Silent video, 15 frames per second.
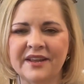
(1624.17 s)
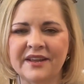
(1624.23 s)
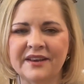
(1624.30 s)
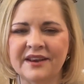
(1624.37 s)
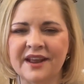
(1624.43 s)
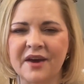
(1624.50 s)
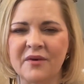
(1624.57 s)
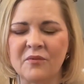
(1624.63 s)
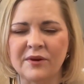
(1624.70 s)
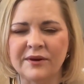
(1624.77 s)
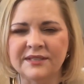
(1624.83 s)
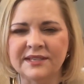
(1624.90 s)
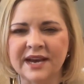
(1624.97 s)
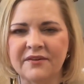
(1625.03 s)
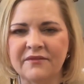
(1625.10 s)
it not
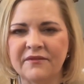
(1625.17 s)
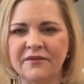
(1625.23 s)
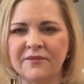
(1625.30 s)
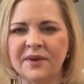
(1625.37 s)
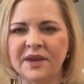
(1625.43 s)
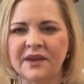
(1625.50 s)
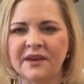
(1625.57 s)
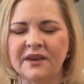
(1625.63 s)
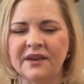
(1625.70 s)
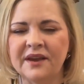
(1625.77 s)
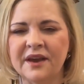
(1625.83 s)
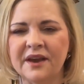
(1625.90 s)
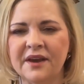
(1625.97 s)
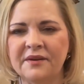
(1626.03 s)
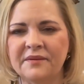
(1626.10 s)
worked out for me
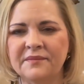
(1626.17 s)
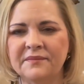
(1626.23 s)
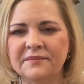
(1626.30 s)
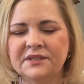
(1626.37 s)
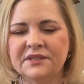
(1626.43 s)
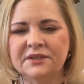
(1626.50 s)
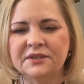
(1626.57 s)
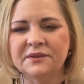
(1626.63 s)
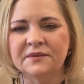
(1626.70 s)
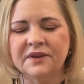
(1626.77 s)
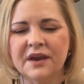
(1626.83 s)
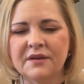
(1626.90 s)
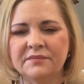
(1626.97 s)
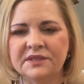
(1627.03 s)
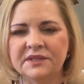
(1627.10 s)
to
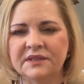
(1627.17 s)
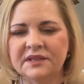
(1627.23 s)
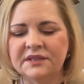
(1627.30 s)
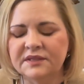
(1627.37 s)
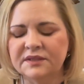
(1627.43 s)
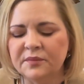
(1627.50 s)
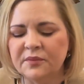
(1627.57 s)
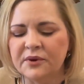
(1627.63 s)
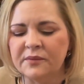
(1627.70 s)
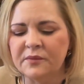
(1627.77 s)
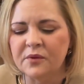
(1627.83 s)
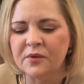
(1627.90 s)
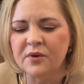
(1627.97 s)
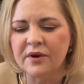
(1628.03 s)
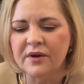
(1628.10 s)
come to the Supreme
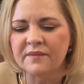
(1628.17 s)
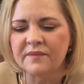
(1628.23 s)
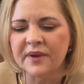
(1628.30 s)
Court.